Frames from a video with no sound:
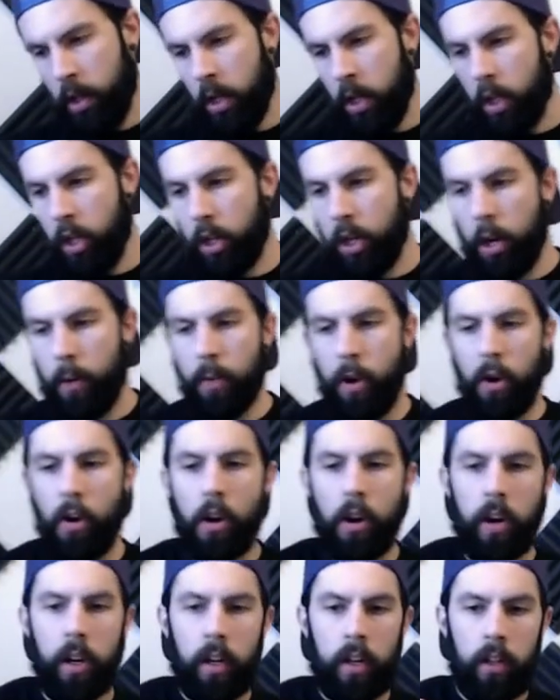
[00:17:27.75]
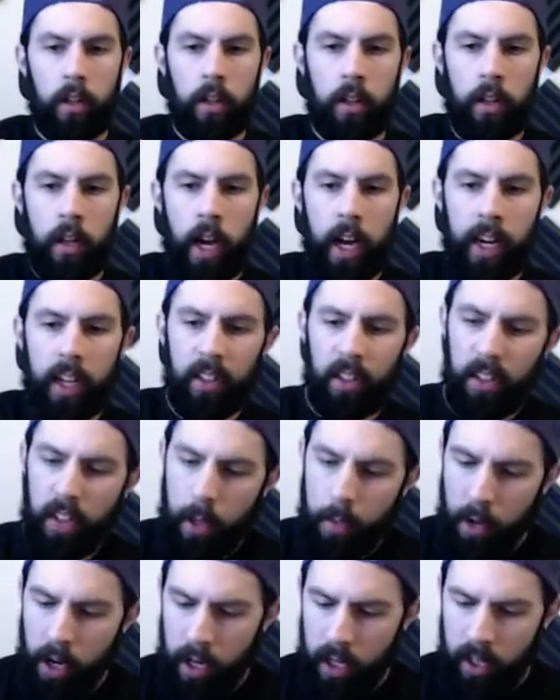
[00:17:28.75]
Tomahawk. I guess
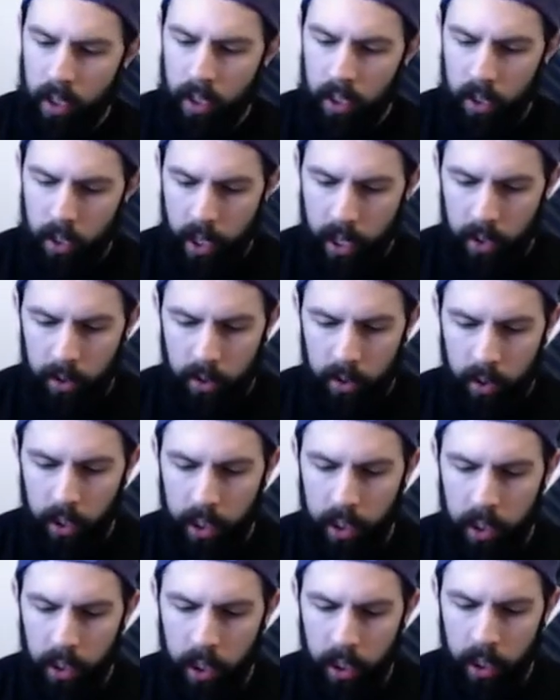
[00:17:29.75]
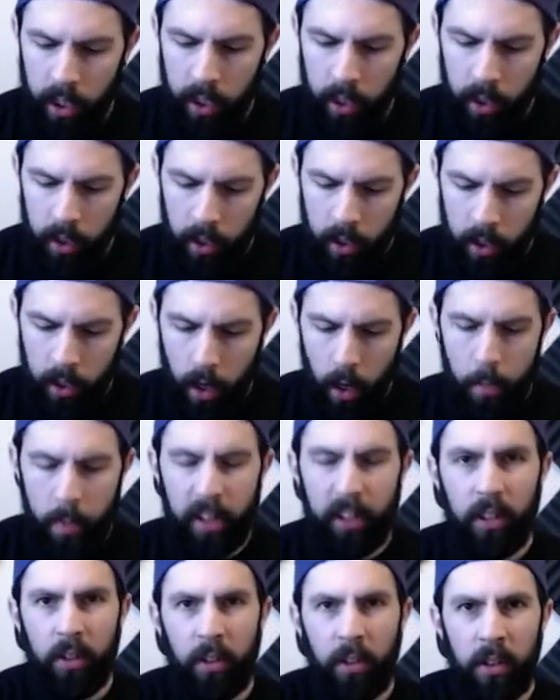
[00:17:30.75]
Tomahawk in this case is like a
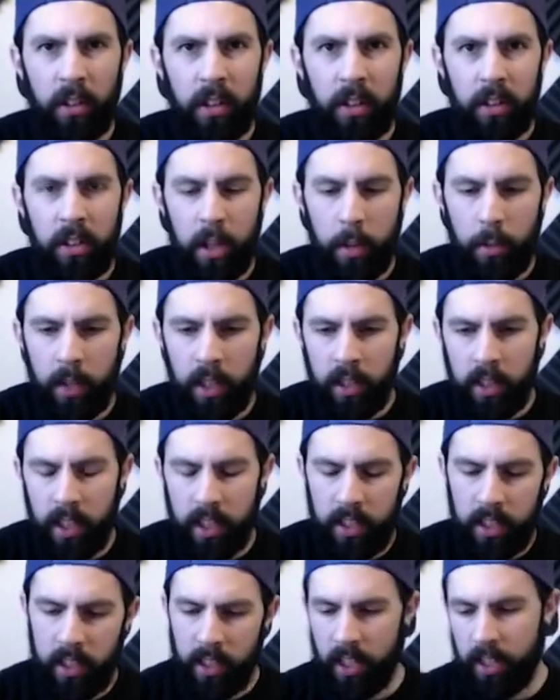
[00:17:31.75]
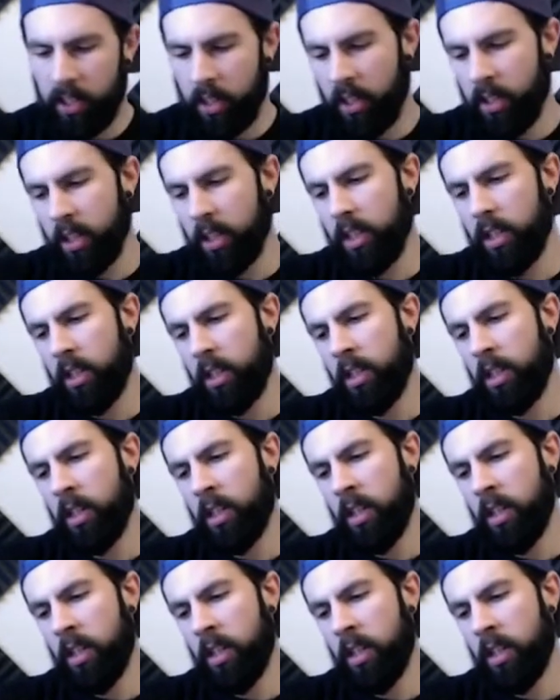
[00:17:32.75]
missile or something that's on the